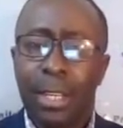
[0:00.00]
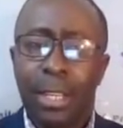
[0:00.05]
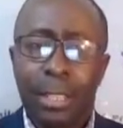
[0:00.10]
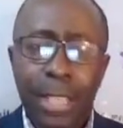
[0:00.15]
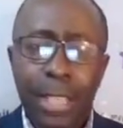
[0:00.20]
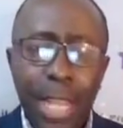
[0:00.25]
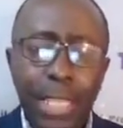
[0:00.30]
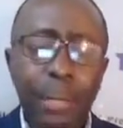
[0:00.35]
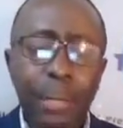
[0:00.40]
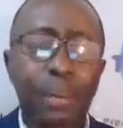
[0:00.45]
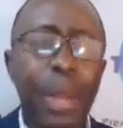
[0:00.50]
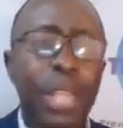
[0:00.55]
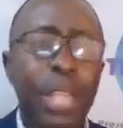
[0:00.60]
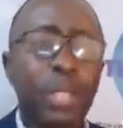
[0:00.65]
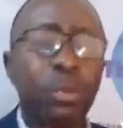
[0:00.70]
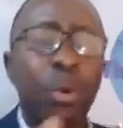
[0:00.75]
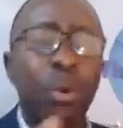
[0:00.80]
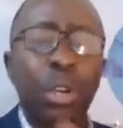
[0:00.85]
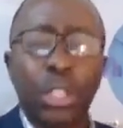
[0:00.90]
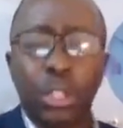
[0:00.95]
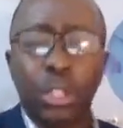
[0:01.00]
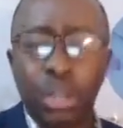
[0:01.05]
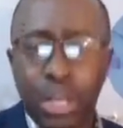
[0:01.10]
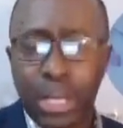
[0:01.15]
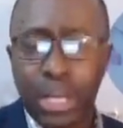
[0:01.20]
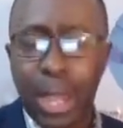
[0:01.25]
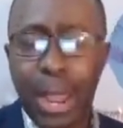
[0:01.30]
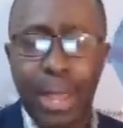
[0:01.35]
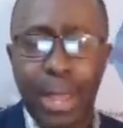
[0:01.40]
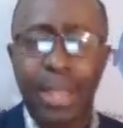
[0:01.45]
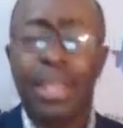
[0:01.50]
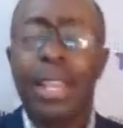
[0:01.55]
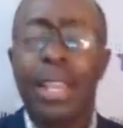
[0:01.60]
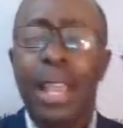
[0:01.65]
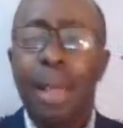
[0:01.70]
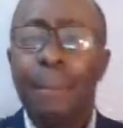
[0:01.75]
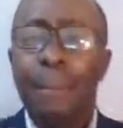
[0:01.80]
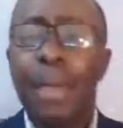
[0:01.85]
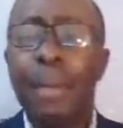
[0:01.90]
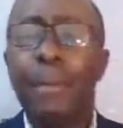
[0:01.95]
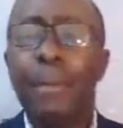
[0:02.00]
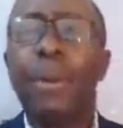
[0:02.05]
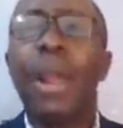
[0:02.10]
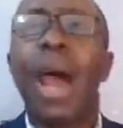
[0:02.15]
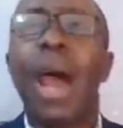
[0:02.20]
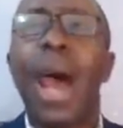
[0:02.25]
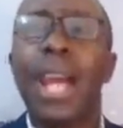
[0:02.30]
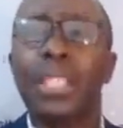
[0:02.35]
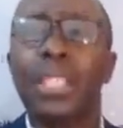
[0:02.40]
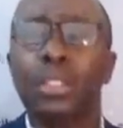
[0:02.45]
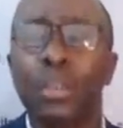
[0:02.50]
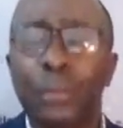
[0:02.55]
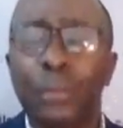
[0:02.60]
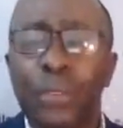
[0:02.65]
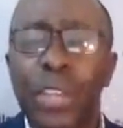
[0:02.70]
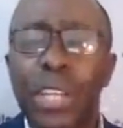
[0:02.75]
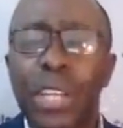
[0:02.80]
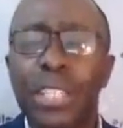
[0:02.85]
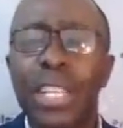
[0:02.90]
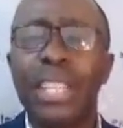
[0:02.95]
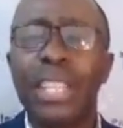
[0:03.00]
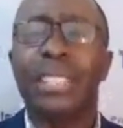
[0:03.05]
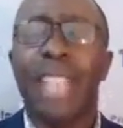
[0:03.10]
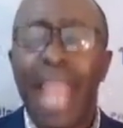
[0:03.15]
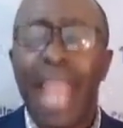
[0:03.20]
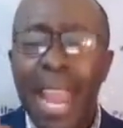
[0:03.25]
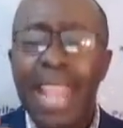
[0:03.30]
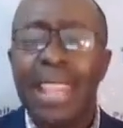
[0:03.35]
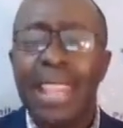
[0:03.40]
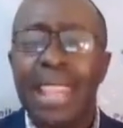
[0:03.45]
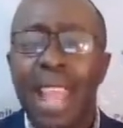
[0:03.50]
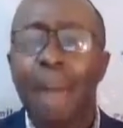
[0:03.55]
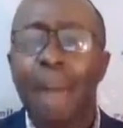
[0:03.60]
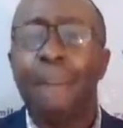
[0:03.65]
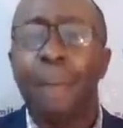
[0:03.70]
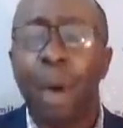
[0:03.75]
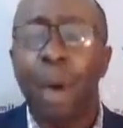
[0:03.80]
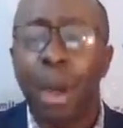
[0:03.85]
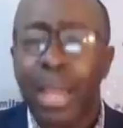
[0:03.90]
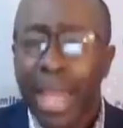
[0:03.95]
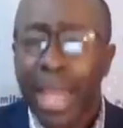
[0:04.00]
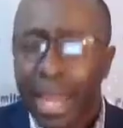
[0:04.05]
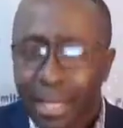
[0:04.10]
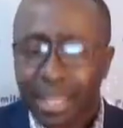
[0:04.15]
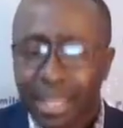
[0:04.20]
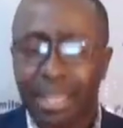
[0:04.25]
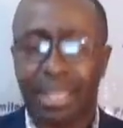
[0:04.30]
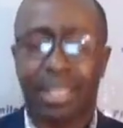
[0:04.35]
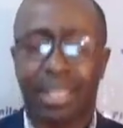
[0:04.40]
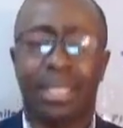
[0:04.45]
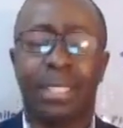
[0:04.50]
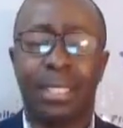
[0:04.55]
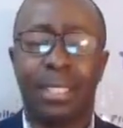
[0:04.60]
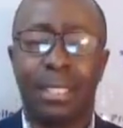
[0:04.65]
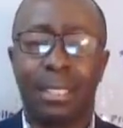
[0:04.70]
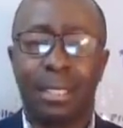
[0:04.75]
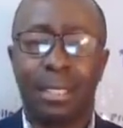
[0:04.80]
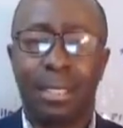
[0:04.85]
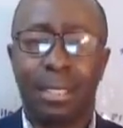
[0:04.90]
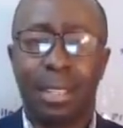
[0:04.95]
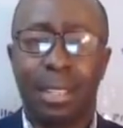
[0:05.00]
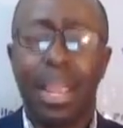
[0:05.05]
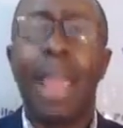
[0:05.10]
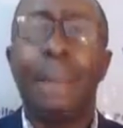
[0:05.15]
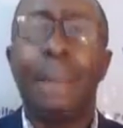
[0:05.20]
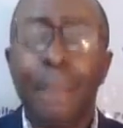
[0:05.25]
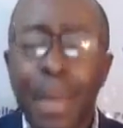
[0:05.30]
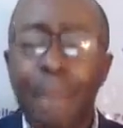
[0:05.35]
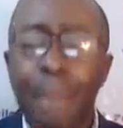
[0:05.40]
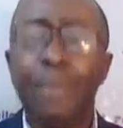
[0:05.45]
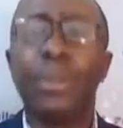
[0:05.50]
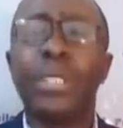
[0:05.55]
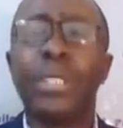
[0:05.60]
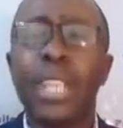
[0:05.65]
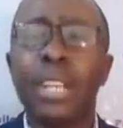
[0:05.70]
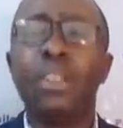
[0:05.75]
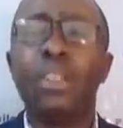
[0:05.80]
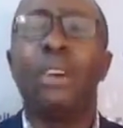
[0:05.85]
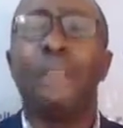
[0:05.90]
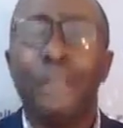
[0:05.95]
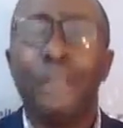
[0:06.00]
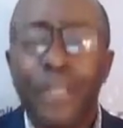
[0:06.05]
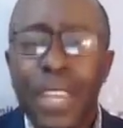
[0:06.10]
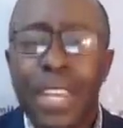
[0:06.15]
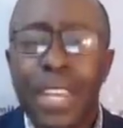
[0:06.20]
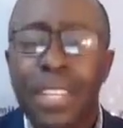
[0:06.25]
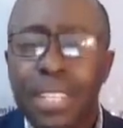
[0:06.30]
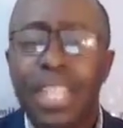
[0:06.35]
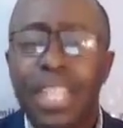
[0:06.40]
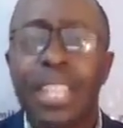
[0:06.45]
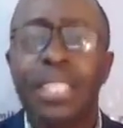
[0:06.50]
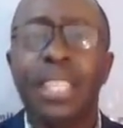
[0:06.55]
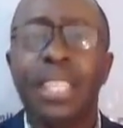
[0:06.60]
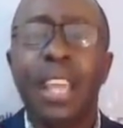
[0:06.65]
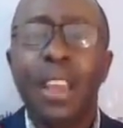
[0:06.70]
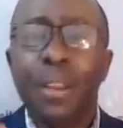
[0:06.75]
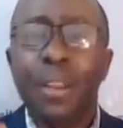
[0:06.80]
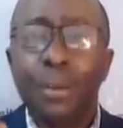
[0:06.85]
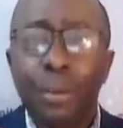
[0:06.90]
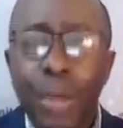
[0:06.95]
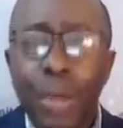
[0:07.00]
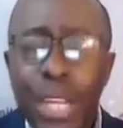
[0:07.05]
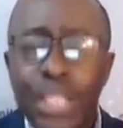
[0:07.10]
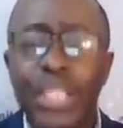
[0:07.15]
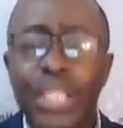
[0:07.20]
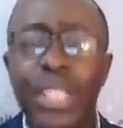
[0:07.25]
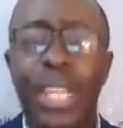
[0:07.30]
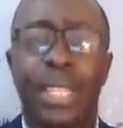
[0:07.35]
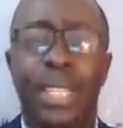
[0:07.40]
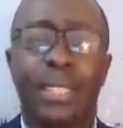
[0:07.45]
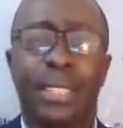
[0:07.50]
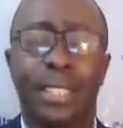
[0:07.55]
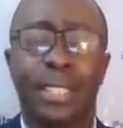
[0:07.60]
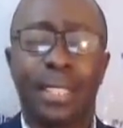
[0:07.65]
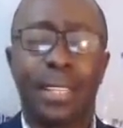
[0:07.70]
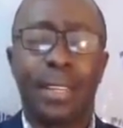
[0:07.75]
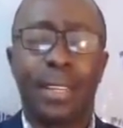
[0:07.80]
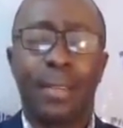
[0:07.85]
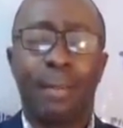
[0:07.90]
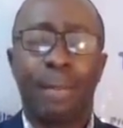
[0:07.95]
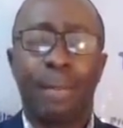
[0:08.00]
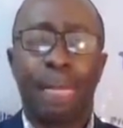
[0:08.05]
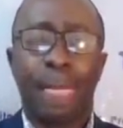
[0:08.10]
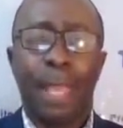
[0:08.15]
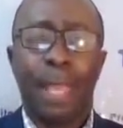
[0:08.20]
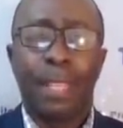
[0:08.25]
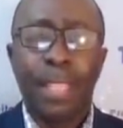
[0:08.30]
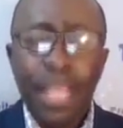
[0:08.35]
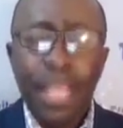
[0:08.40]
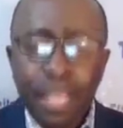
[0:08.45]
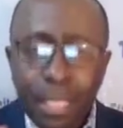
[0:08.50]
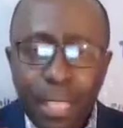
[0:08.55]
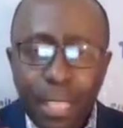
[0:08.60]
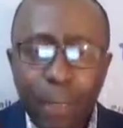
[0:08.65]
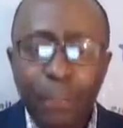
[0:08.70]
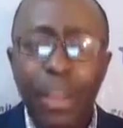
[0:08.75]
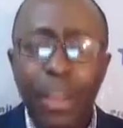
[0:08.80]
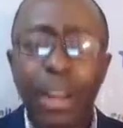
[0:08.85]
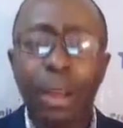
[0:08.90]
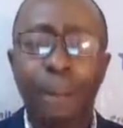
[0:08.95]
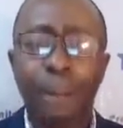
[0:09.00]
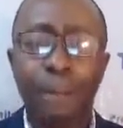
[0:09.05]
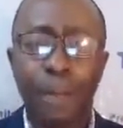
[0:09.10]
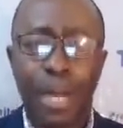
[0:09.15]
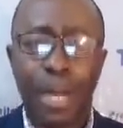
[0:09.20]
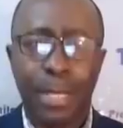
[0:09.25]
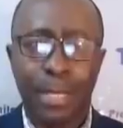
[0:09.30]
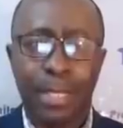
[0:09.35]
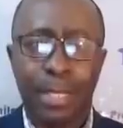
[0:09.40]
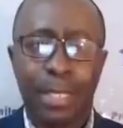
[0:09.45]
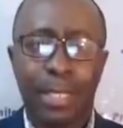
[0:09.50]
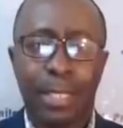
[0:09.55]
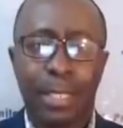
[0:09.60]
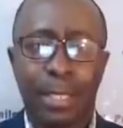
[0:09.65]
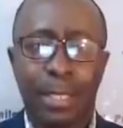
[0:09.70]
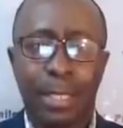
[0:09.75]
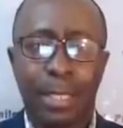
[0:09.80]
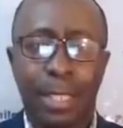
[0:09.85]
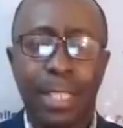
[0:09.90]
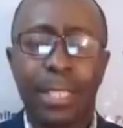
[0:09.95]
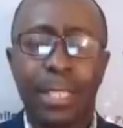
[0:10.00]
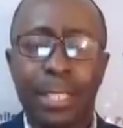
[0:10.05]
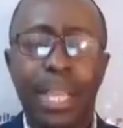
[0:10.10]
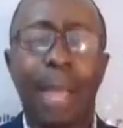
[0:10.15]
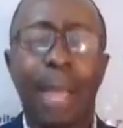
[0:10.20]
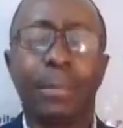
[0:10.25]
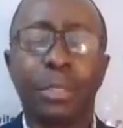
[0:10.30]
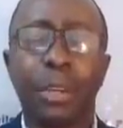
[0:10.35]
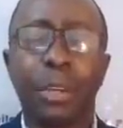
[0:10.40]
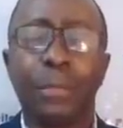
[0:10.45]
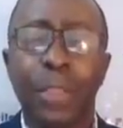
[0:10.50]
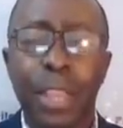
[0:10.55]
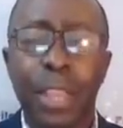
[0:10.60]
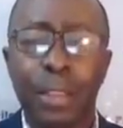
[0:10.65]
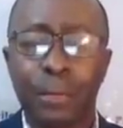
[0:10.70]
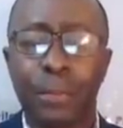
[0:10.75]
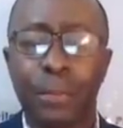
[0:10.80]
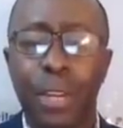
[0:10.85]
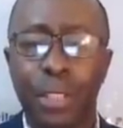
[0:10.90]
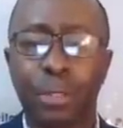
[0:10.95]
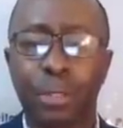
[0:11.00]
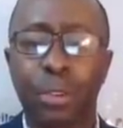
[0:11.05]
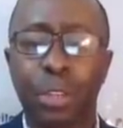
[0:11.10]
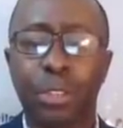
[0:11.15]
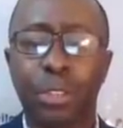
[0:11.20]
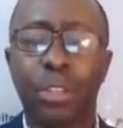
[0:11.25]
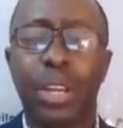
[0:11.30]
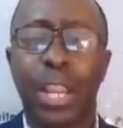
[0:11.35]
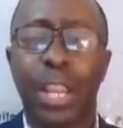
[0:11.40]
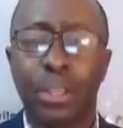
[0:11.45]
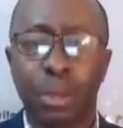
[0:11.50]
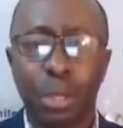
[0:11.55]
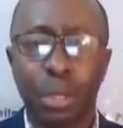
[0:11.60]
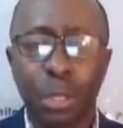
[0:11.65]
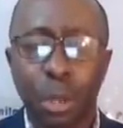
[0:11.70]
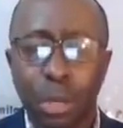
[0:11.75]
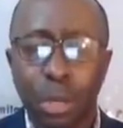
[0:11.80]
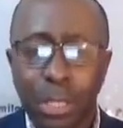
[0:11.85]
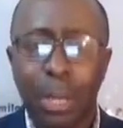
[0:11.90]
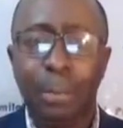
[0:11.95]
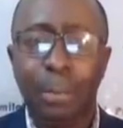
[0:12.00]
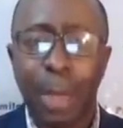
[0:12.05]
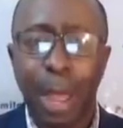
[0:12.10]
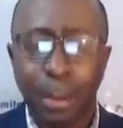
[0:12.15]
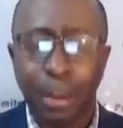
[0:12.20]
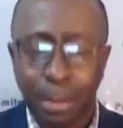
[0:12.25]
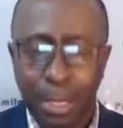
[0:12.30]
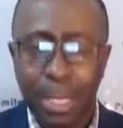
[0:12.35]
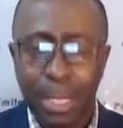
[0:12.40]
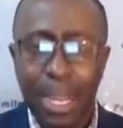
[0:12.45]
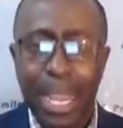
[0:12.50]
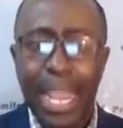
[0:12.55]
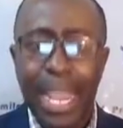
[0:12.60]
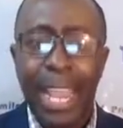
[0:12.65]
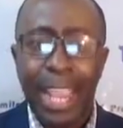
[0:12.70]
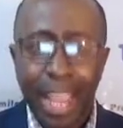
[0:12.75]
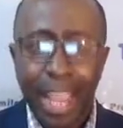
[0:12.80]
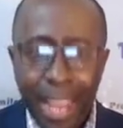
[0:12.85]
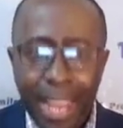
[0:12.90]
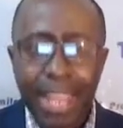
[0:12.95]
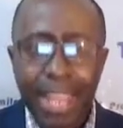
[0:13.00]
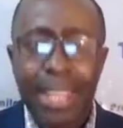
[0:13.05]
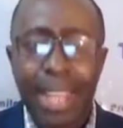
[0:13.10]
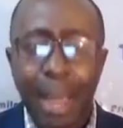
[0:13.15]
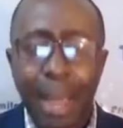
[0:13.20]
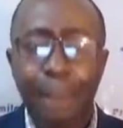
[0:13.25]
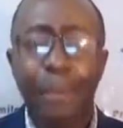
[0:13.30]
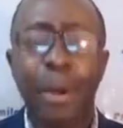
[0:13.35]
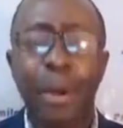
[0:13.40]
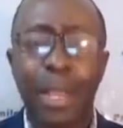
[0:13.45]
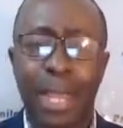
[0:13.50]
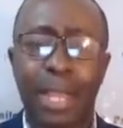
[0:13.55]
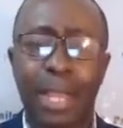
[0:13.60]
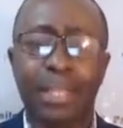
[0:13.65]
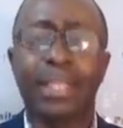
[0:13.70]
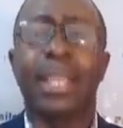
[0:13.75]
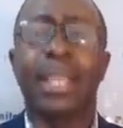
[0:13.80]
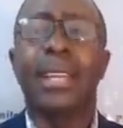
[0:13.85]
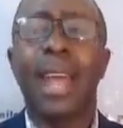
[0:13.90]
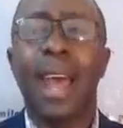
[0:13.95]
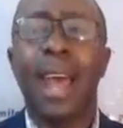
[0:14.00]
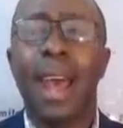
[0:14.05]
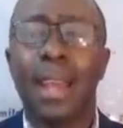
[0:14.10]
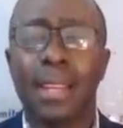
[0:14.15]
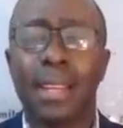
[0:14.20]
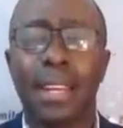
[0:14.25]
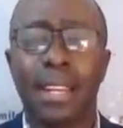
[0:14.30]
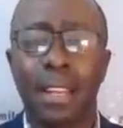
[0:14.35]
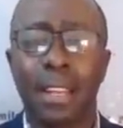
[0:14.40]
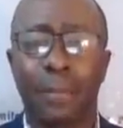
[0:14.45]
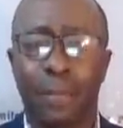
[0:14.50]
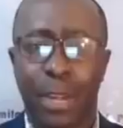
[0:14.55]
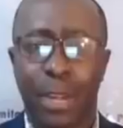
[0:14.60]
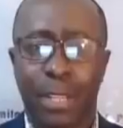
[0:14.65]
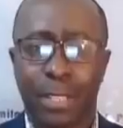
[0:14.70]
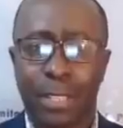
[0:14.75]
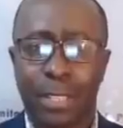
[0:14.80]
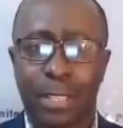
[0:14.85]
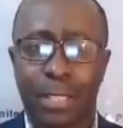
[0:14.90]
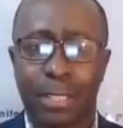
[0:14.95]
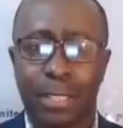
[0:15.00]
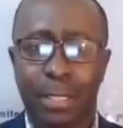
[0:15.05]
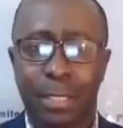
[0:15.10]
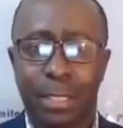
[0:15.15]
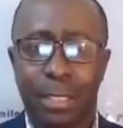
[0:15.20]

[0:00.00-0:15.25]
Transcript: Despite what you say, people had to feel this in their pockets, and people did not feel this richness, this development in terms of infrastructure that you talked about, in their pockets, and that had a difference.